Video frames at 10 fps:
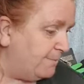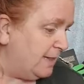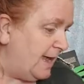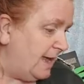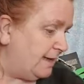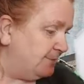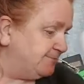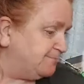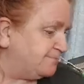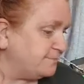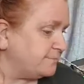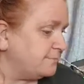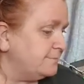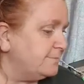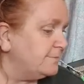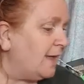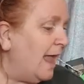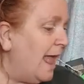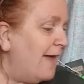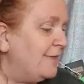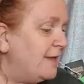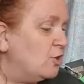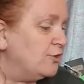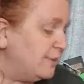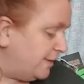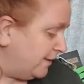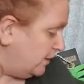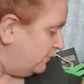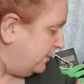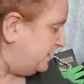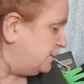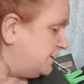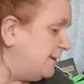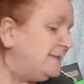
black. And the other thing that you need to do